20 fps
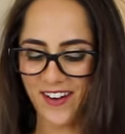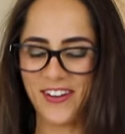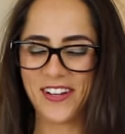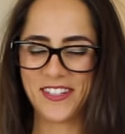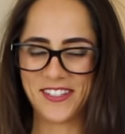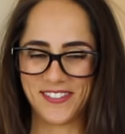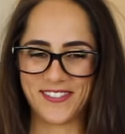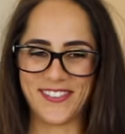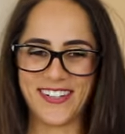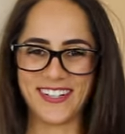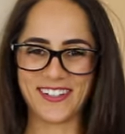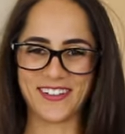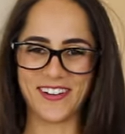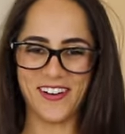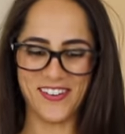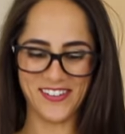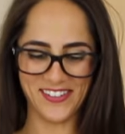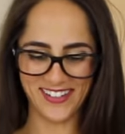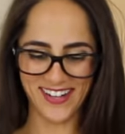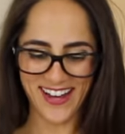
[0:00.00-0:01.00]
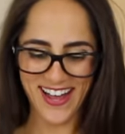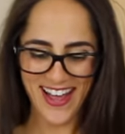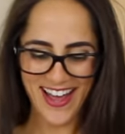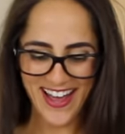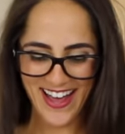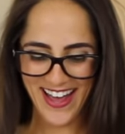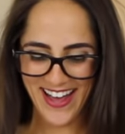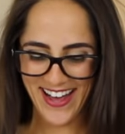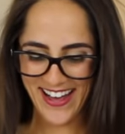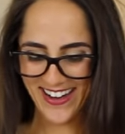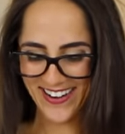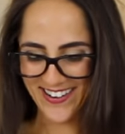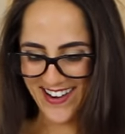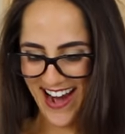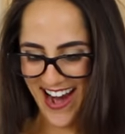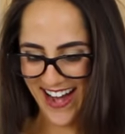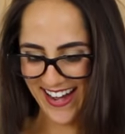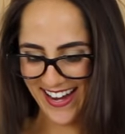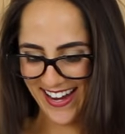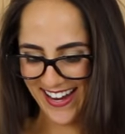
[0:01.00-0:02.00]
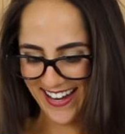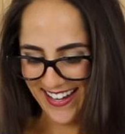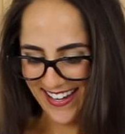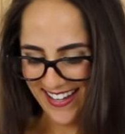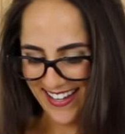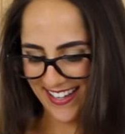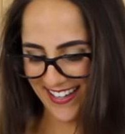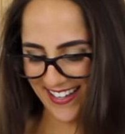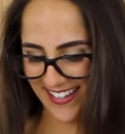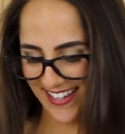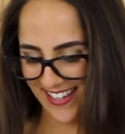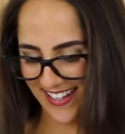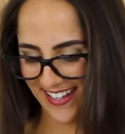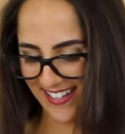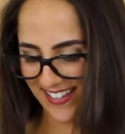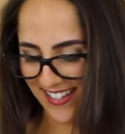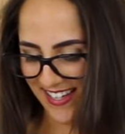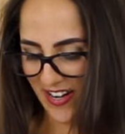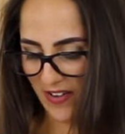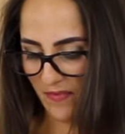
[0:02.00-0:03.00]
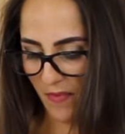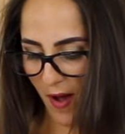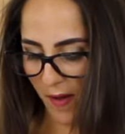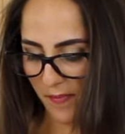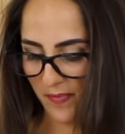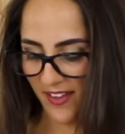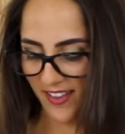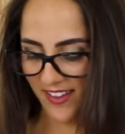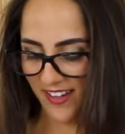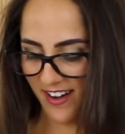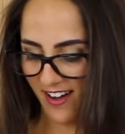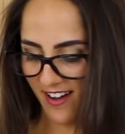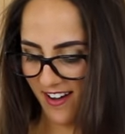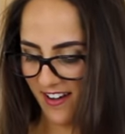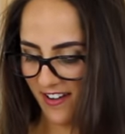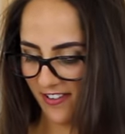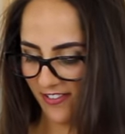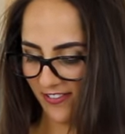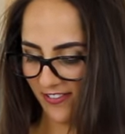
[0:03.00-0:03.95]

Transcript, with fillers: Oh, it's really cold. Alrighty, just going to pop the lid off.